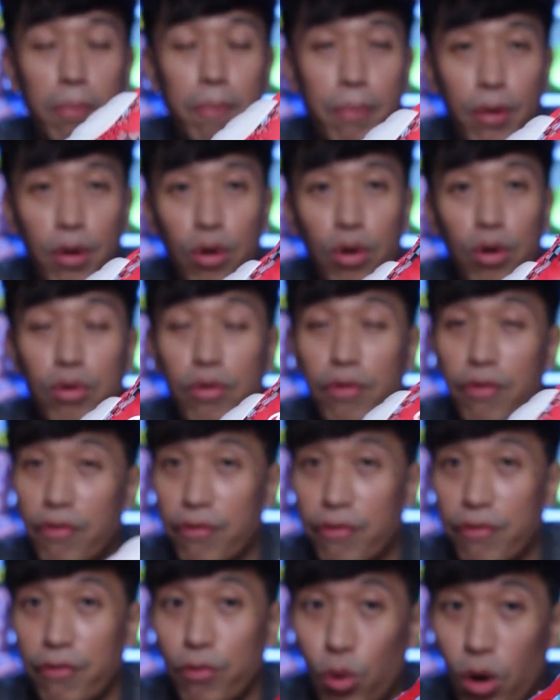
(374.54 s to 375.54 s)
Pro
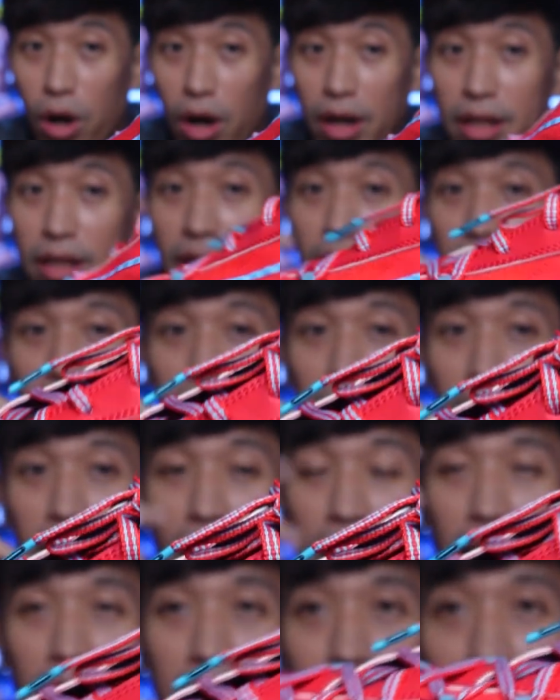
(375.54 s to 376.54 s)
1,
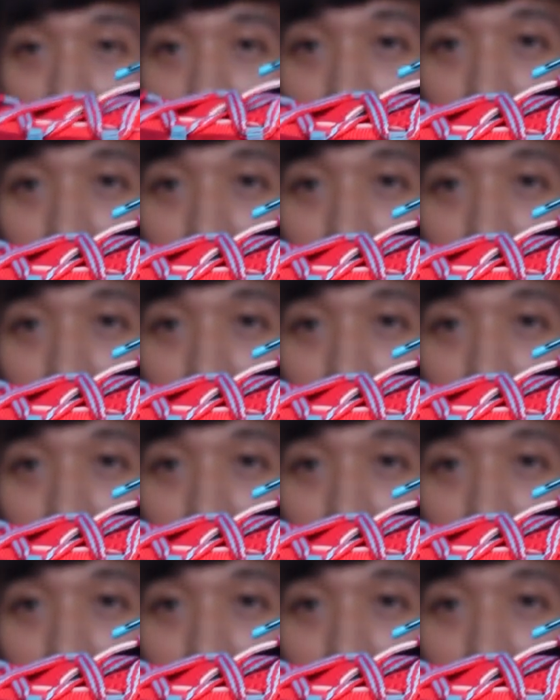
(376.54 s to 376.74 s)
and this